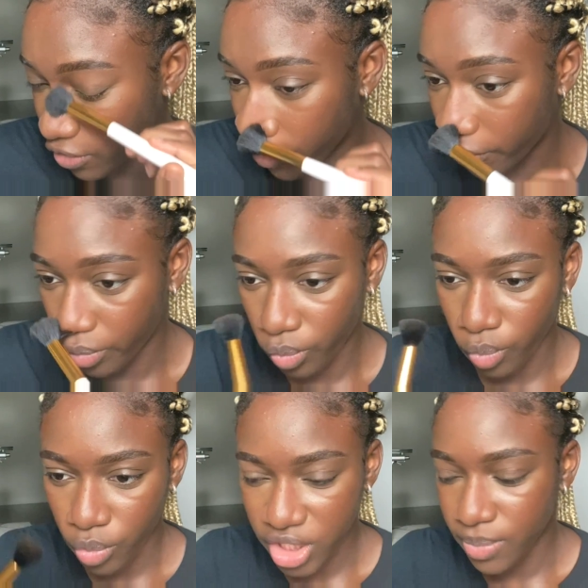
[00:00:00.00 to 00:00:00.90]
of
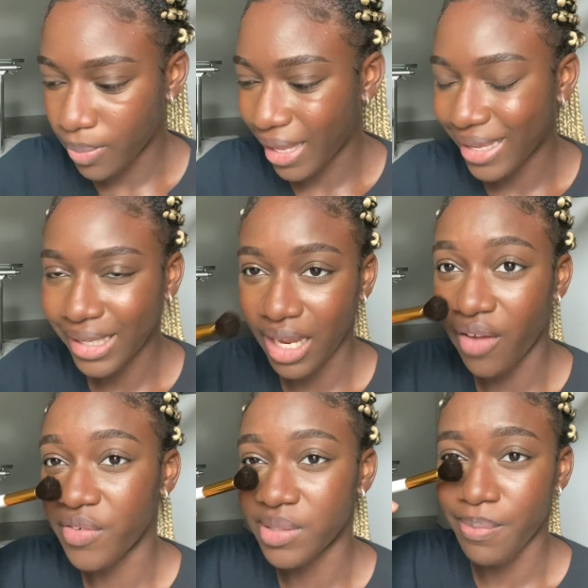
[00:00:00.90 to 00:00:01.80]
which Black
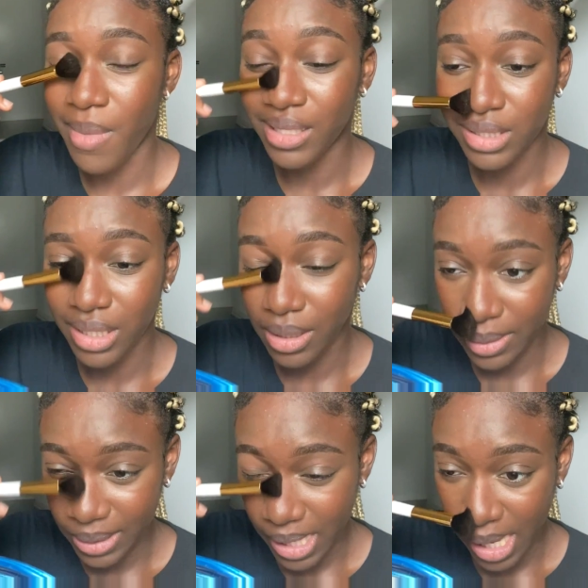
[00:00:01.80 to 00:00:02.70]
lives matter?
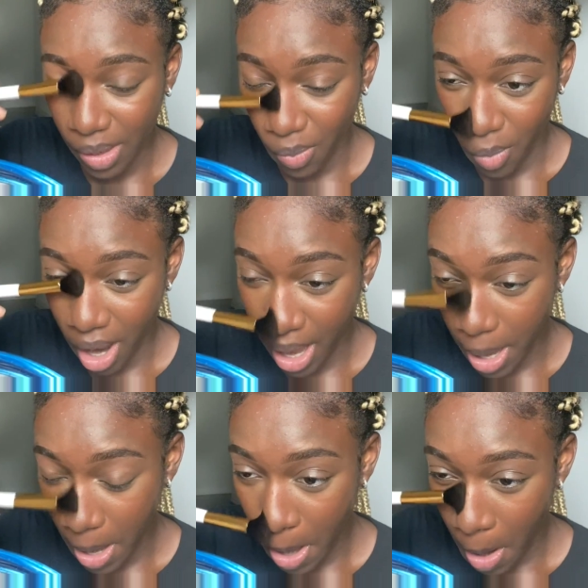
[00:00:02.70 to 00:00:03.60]
Like,
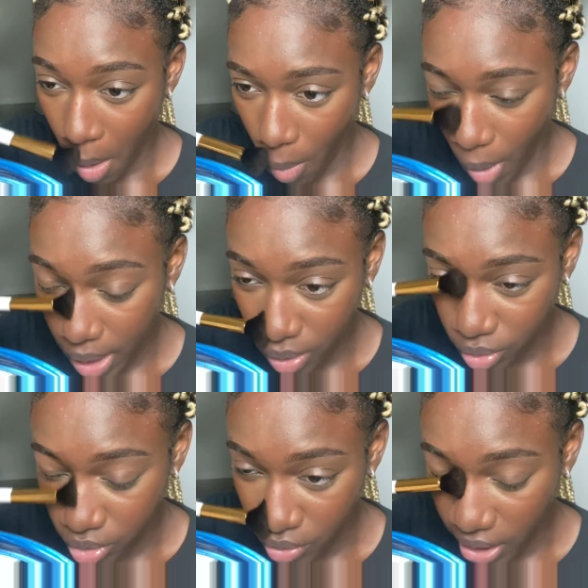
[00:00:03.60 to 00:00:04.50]
why
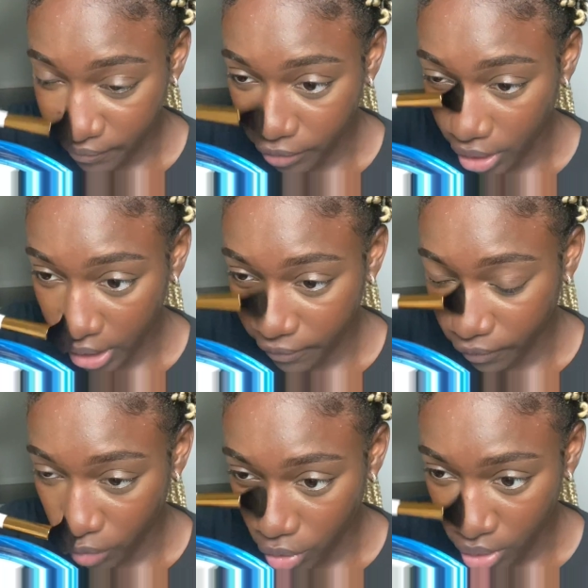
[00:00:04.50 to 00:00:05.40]
don't you advocate
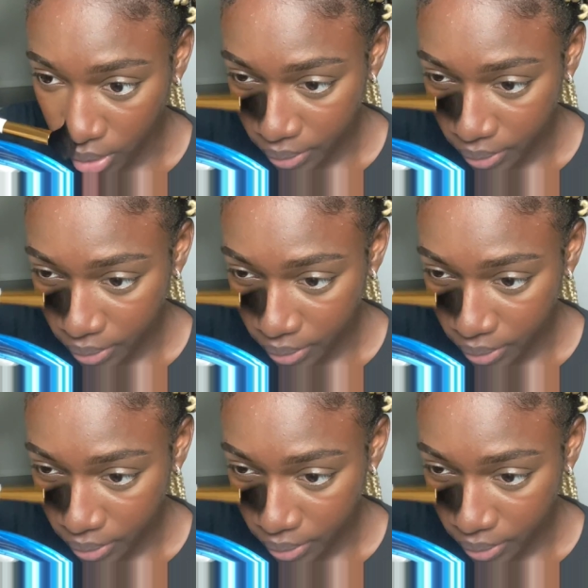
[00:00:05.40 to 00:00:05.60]
for